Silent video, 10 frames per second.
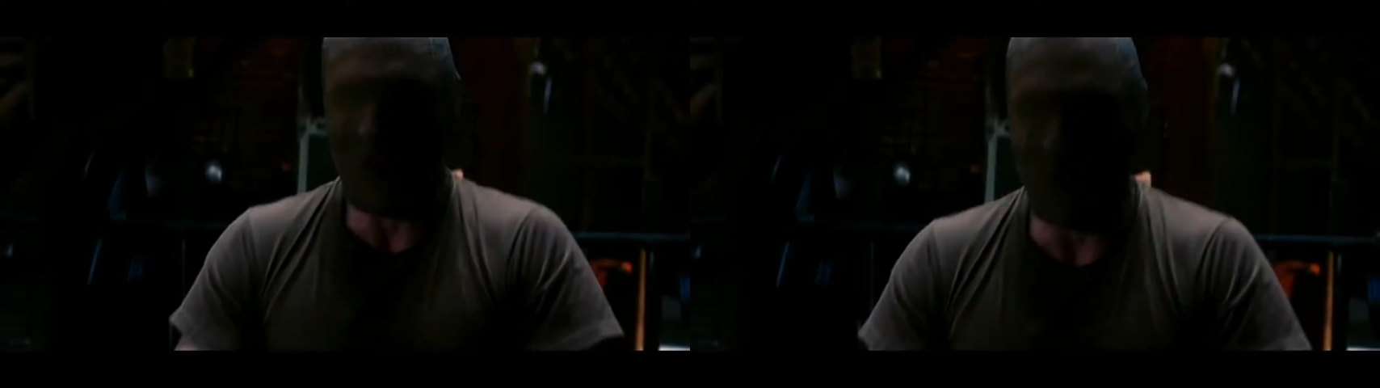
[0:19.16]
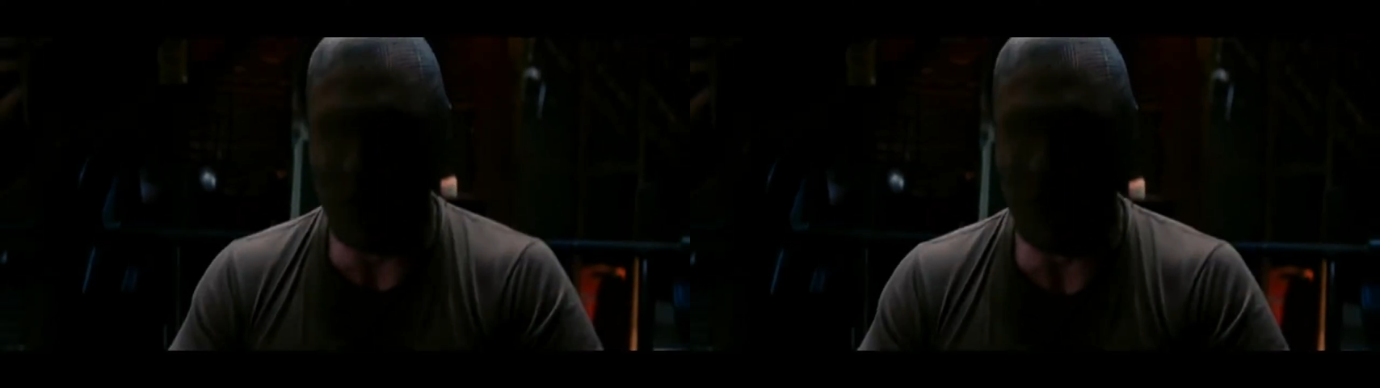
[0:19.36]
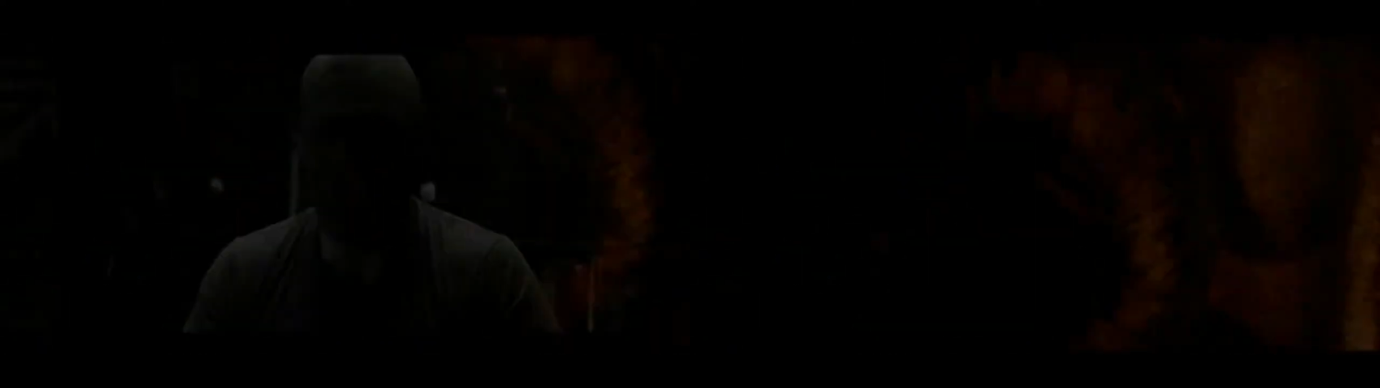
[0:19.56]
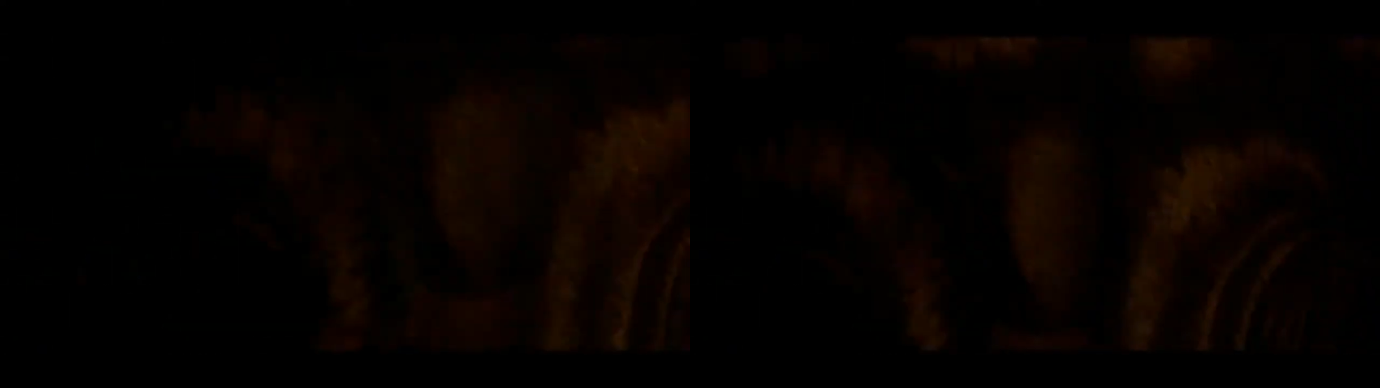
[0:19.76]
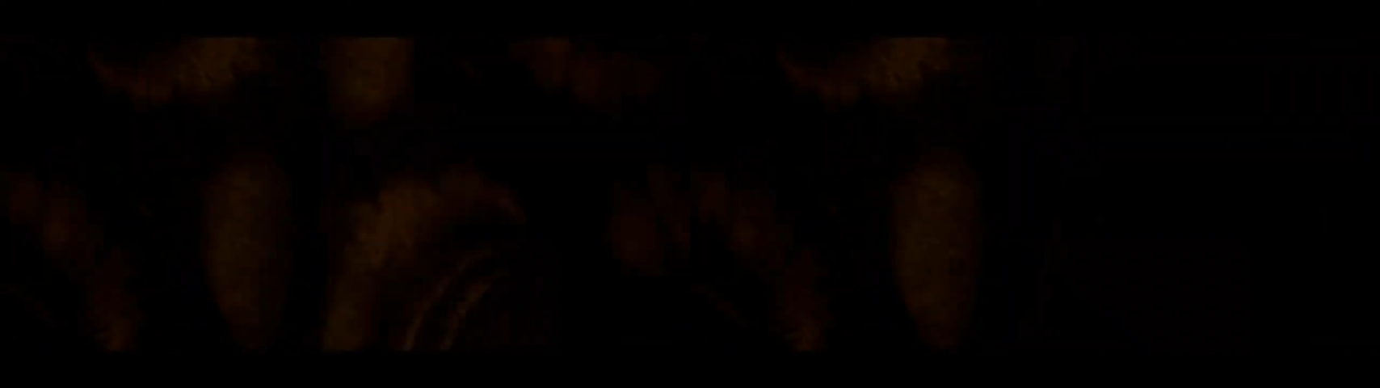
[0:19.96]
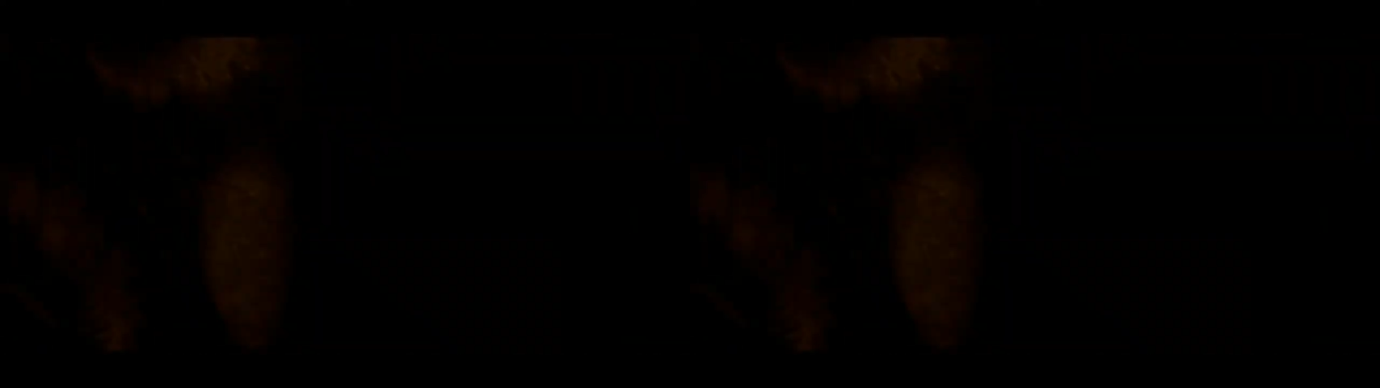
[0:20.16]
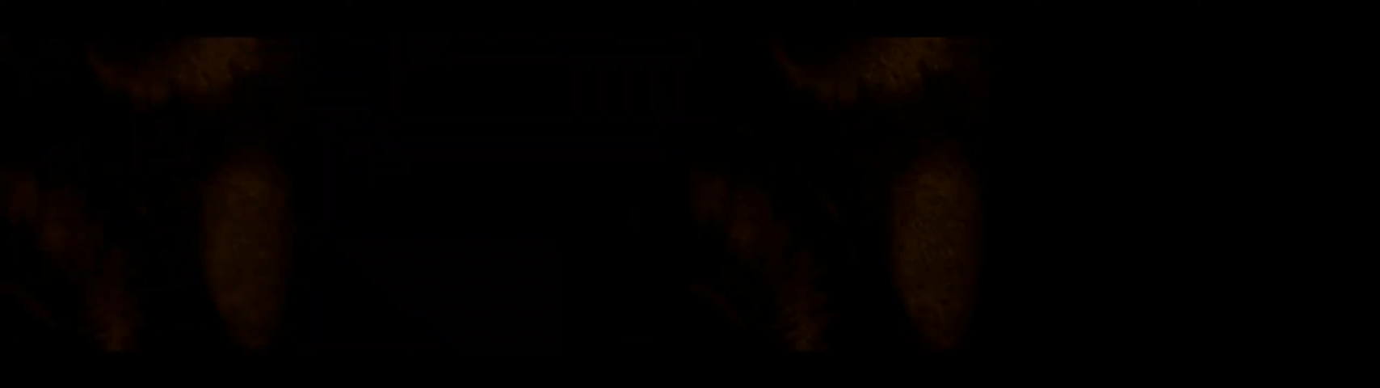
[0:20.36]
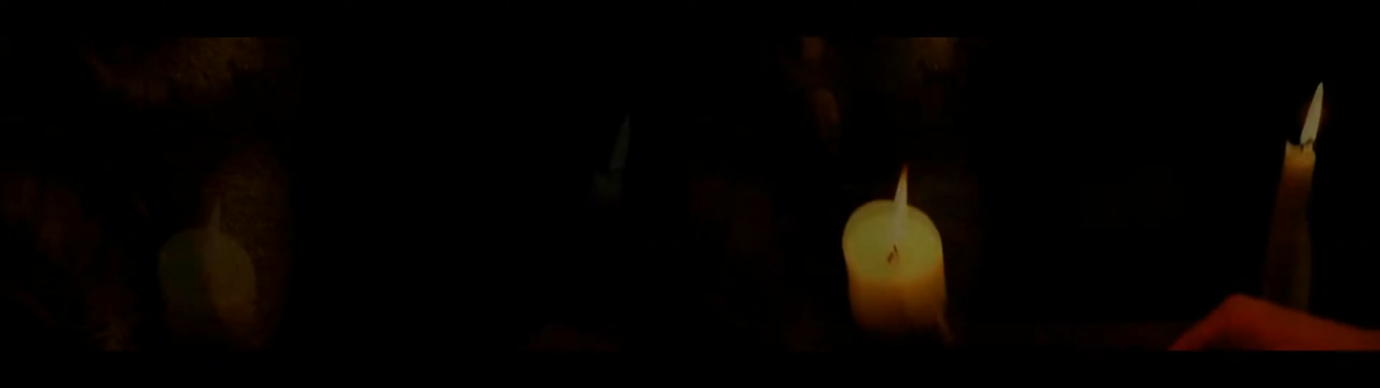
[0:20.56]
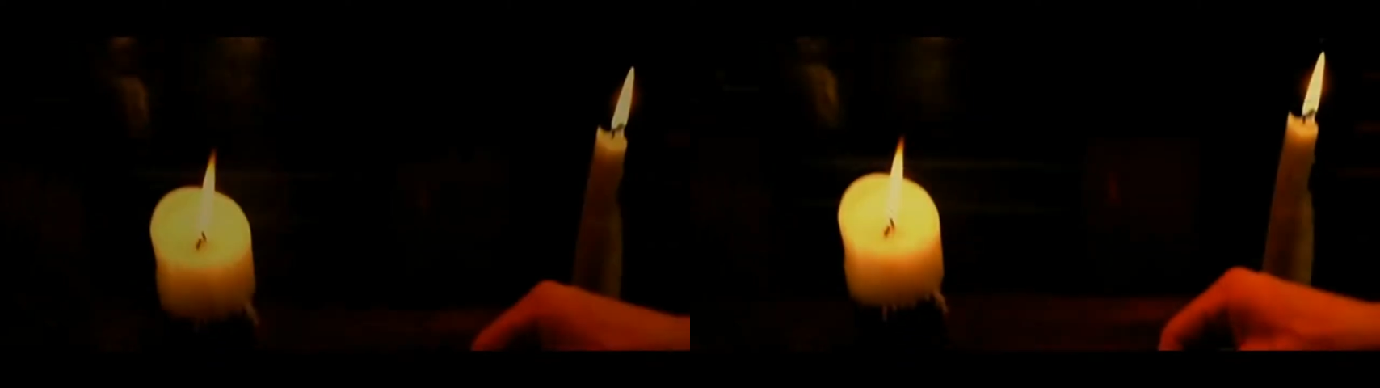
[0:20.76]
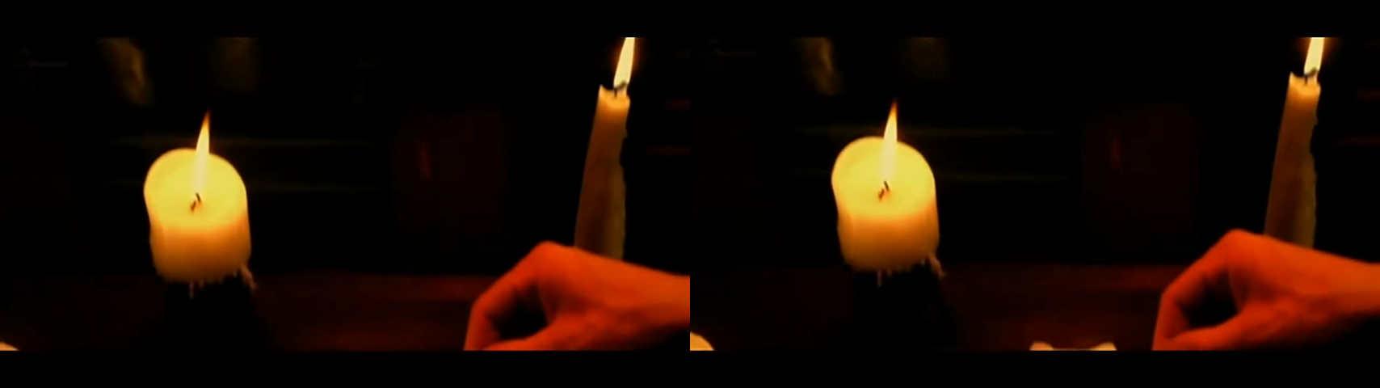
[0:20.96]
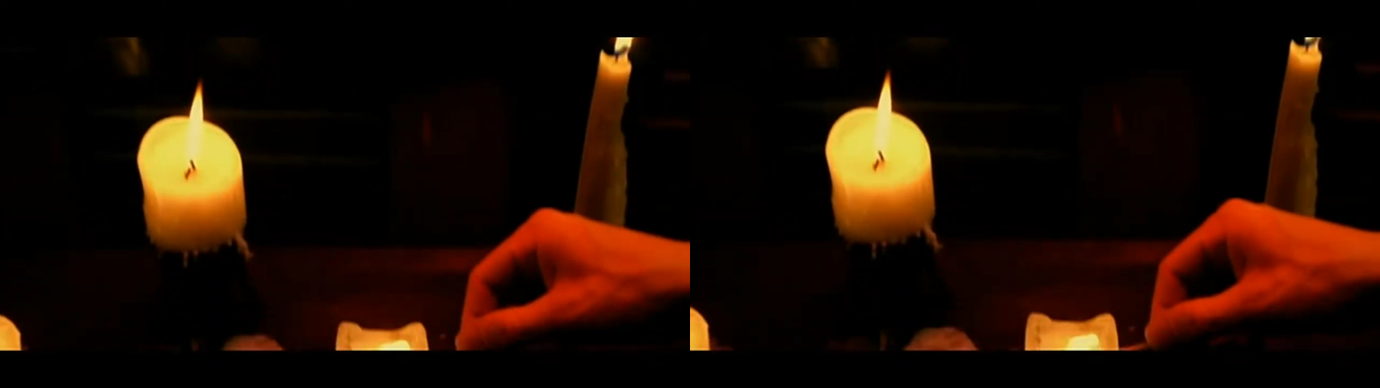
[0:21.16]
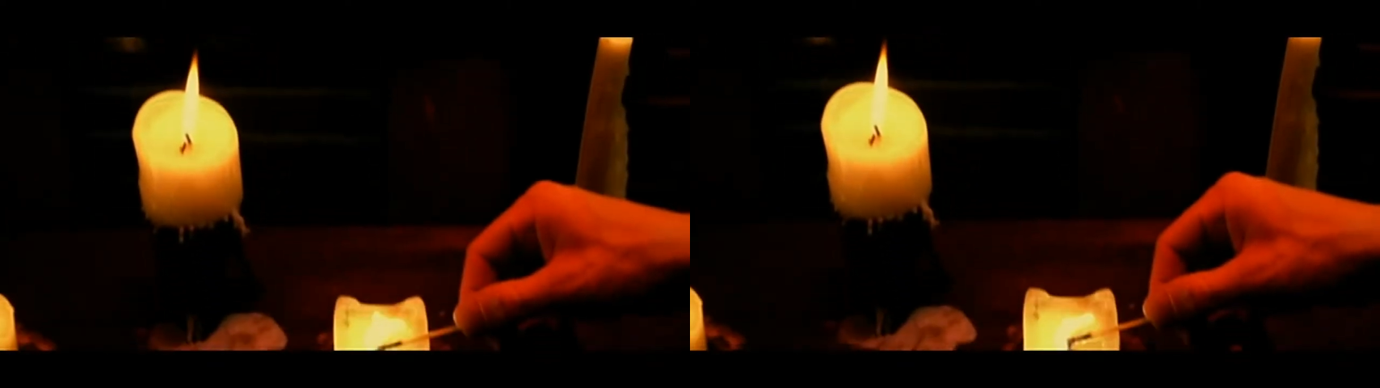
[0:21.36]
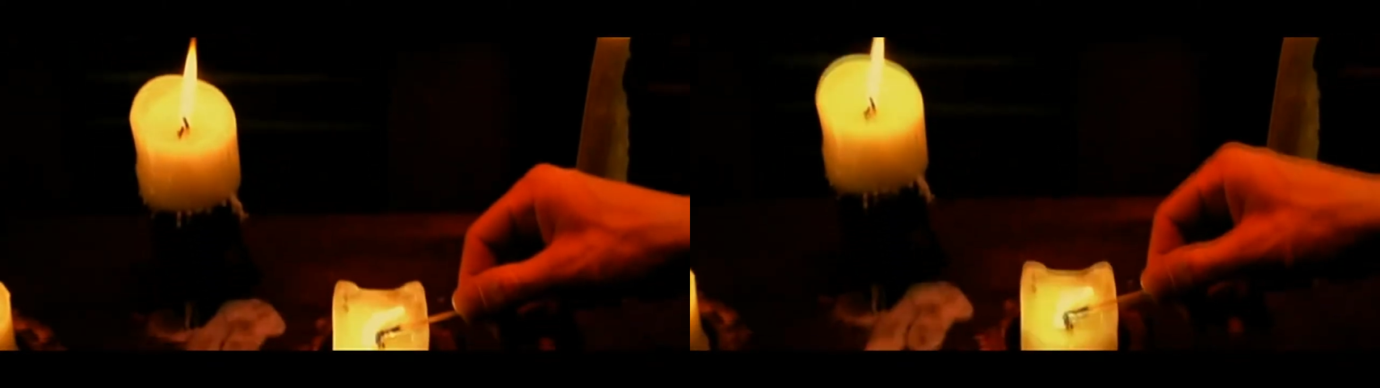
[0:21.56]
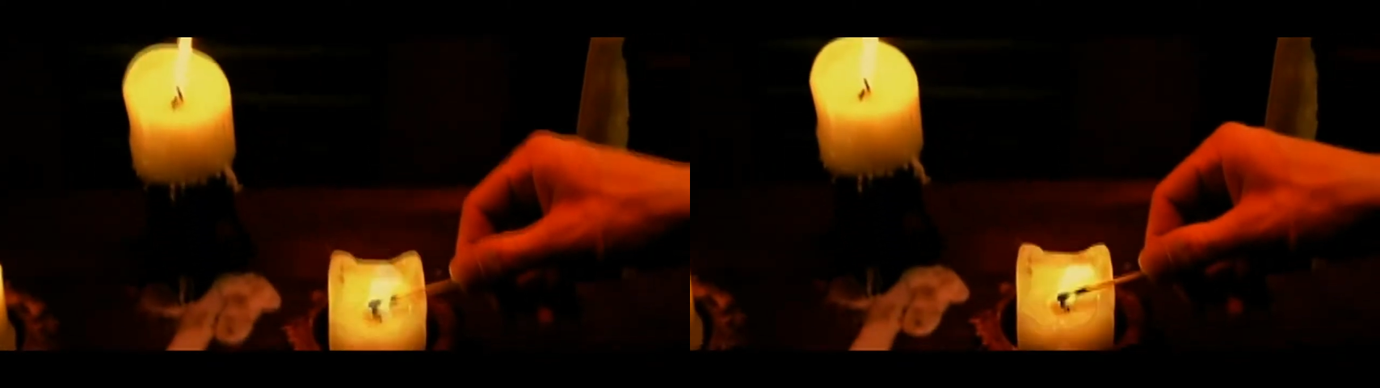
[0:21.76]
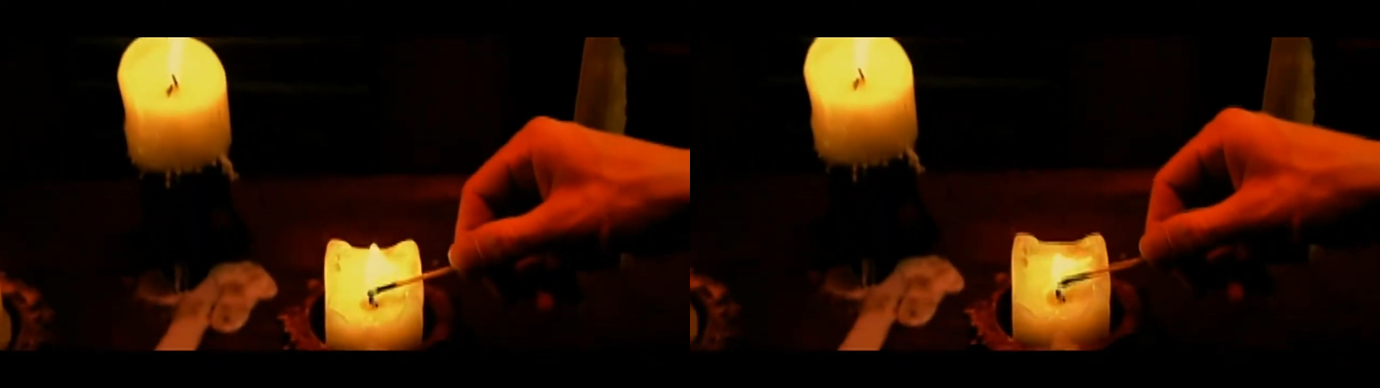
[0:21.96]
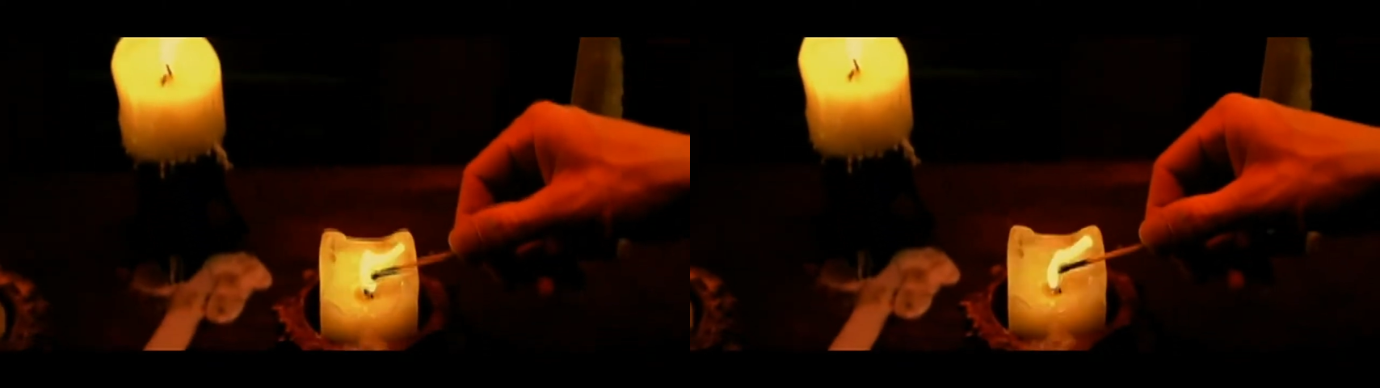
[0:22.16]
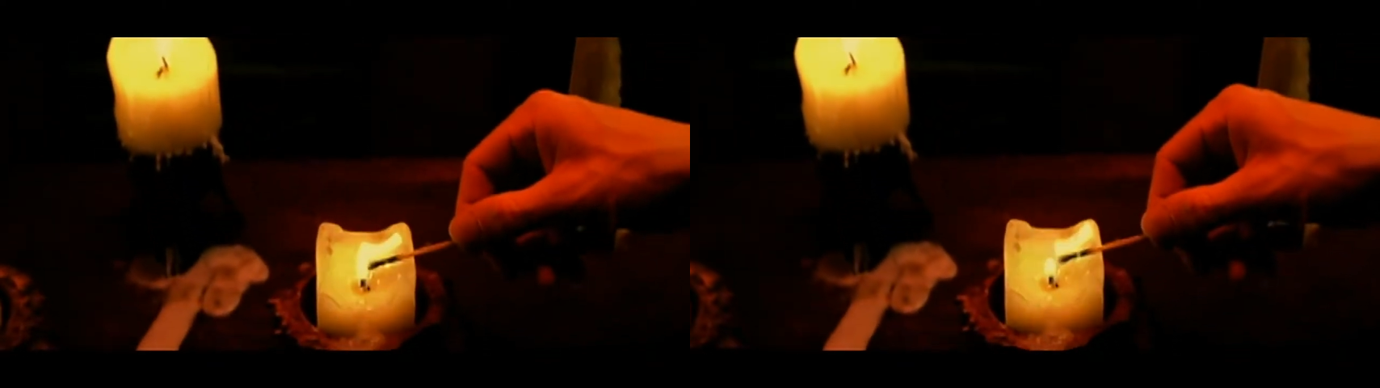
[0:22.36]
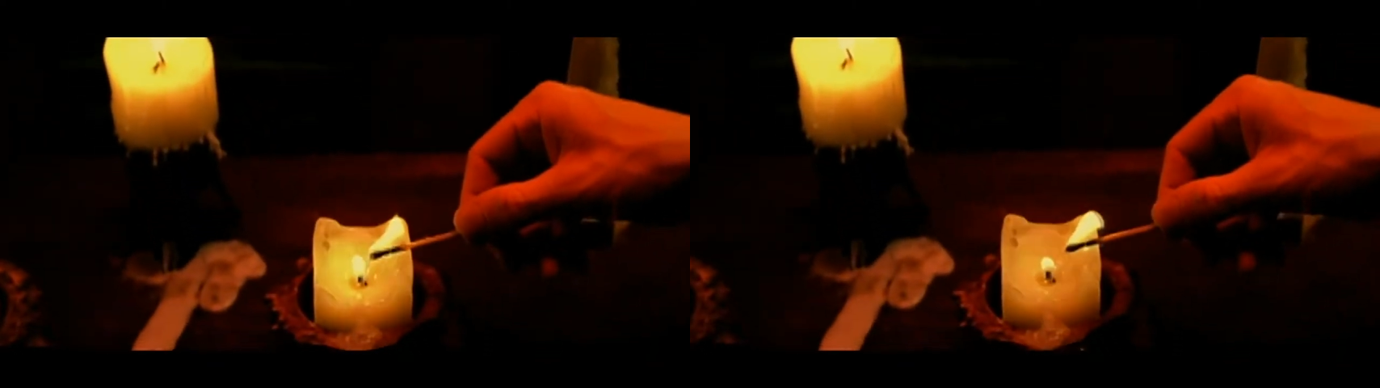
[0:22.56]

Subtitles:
Nobody's mouth can be seen.